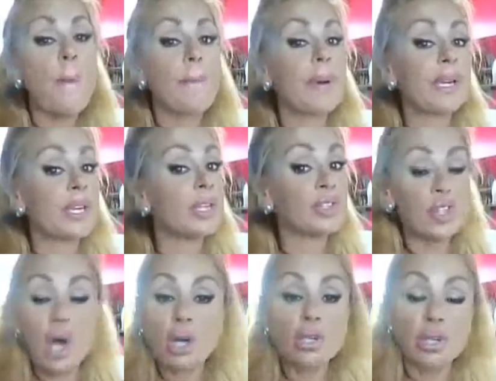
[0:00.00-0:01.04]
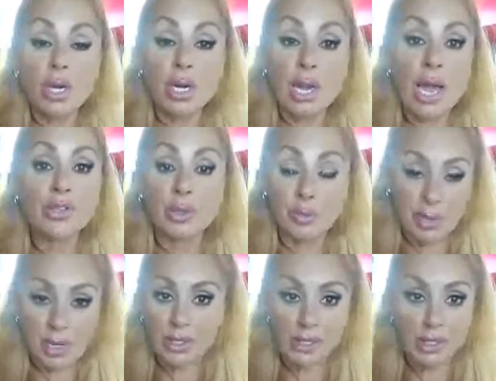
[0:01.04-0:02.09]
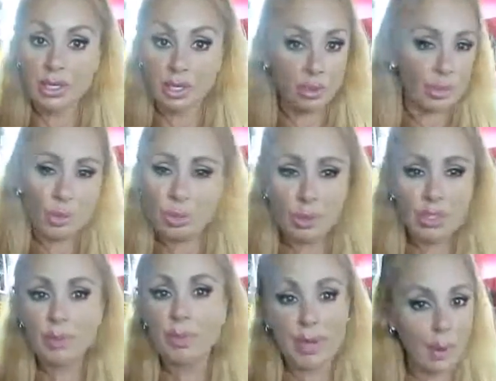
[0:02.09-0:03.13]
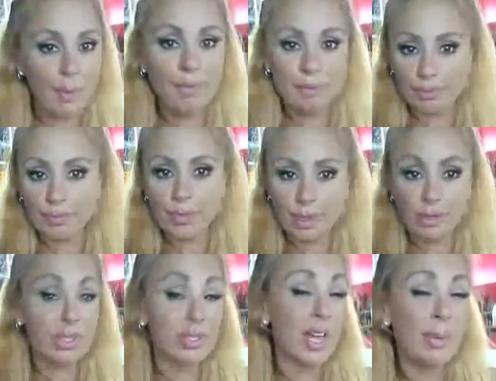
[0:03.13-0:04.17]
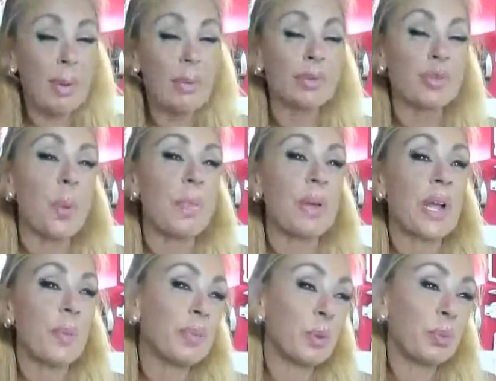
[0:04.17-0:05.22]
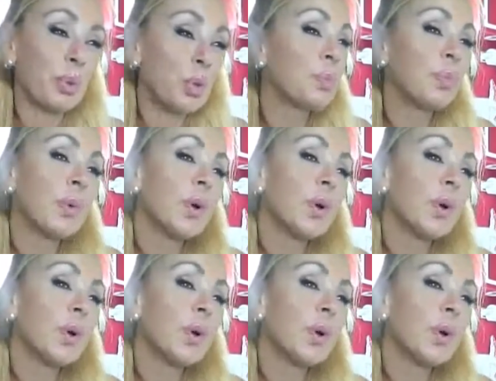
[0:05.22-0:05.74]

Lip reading: But dogs are not allowed there because, you know, no one wants to pick up, you know, a lot of people don't pick up their poop.